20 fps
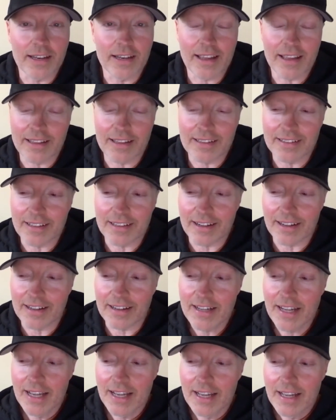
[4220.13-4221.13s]
All and, right.
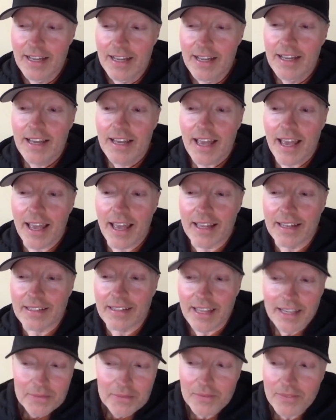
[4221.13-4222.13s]
And
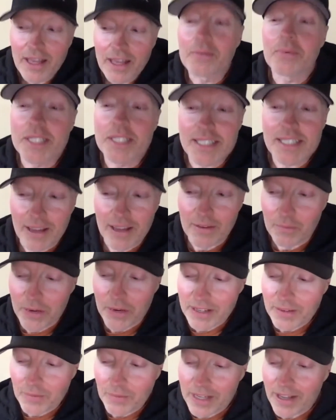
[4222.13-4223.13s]
like we said,
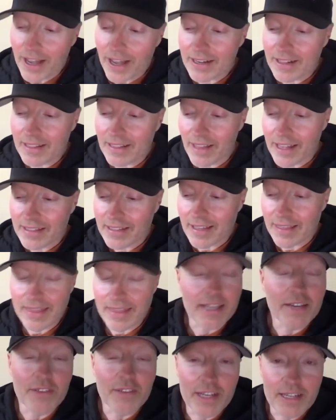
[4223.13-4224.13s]
we kind of like to think
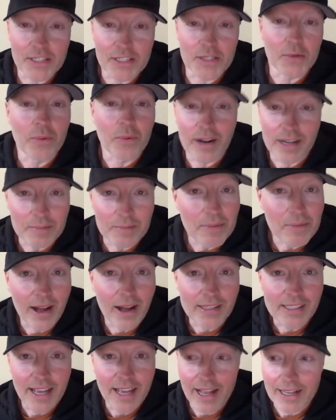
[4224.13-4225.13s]
of it as the running
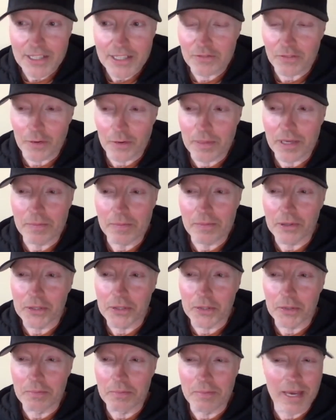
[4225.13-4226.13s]
podcast for people
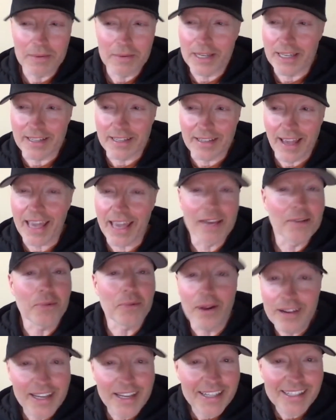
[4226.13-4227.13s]
who maybe hate
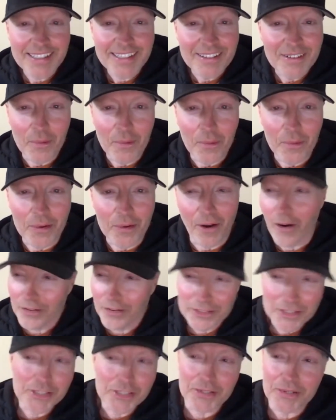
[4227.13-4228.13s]
running or aren't
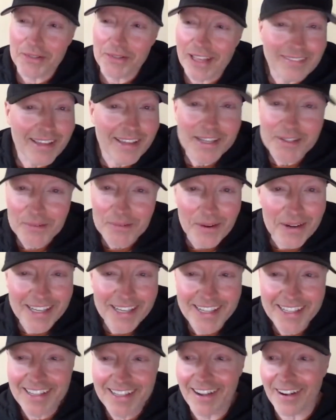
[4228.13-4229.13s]
sure they like
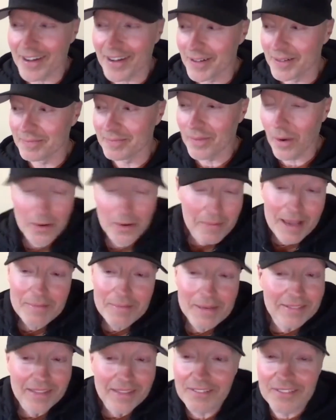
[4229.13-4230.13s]
running, or maybe
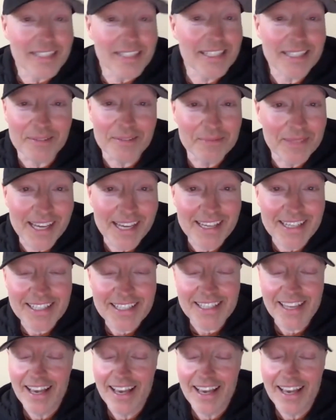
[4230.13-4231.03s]
love it some days.